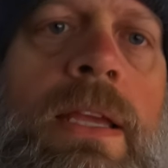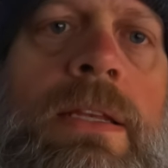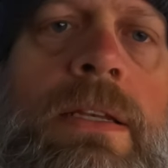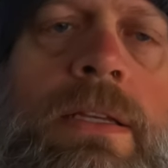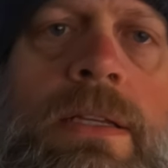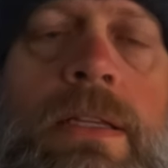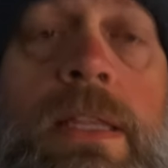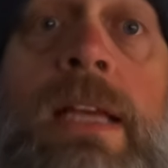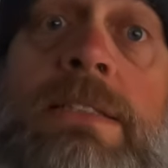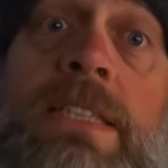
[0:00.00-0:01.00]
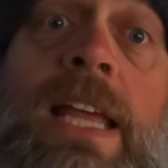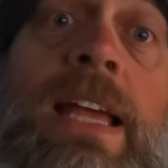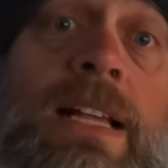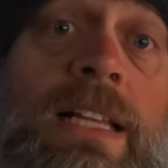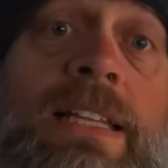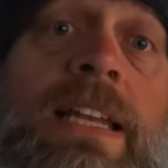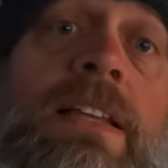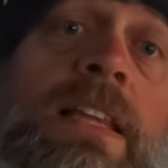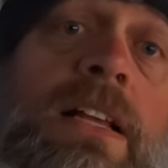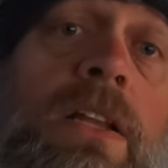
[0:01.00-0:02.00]
And yeah, today I cleaned
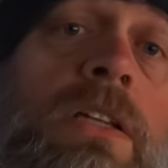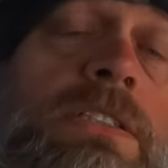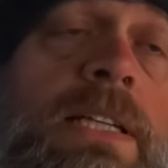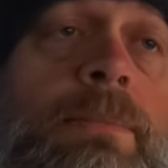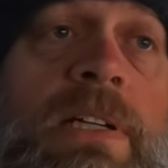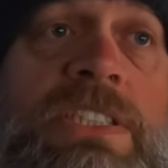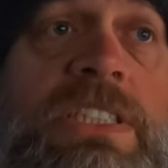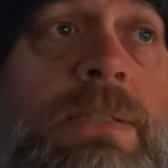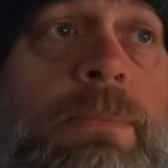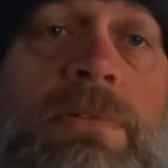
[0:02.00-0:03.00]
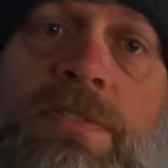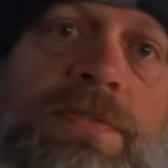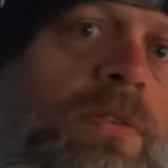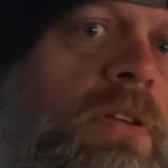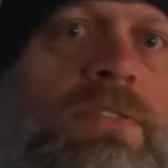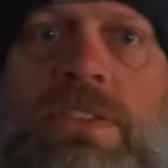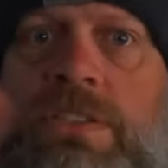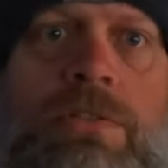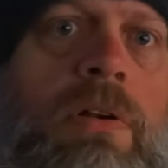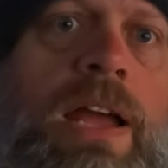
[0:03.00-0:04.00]
out that closet in my gym. It was full of
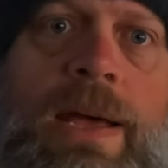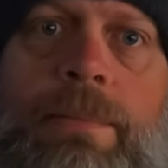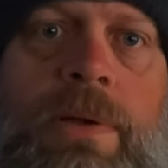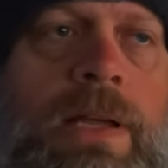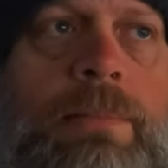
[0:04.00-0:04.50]
just crap.